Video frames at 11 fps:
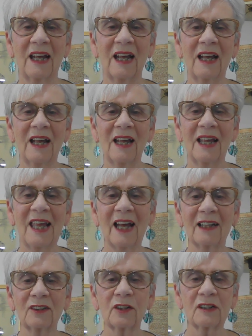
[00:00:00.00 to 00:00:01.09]
Hi,
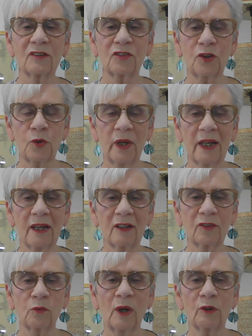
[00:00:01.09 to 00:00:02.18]
and it's Sue here.
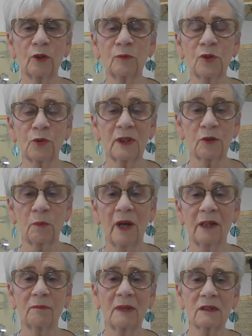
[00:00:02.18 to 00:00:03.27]
So, welcome to
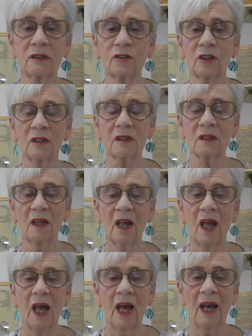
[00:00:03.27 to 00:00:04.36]
Inspired Messages.
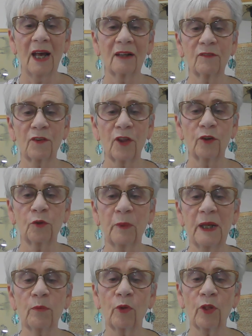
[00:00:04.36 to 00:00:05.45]
And for those
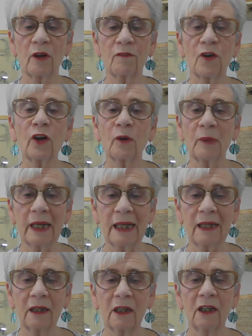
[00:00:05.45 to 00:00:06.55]
people that follow
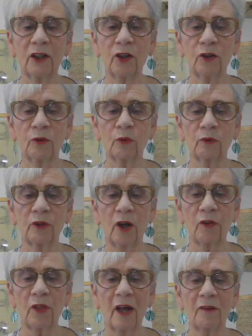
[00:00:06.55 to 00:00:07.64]
me, you will
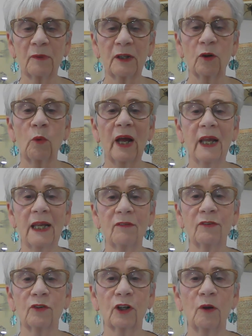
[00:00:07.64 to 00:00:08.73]
know that I've been away
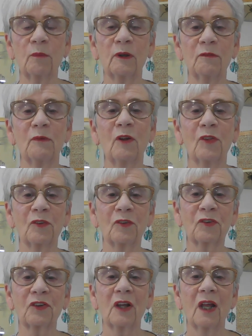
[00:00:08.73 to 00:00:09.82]
for a couple of months.